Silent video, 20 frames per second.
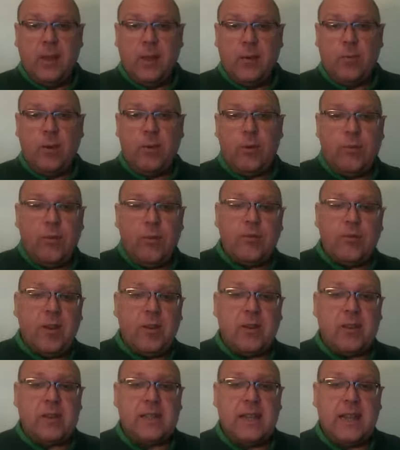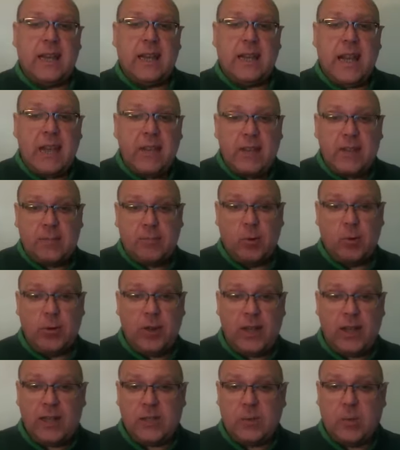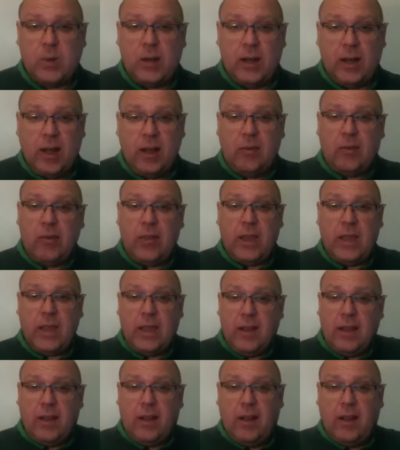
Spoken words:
We're focusing again this morning as well on the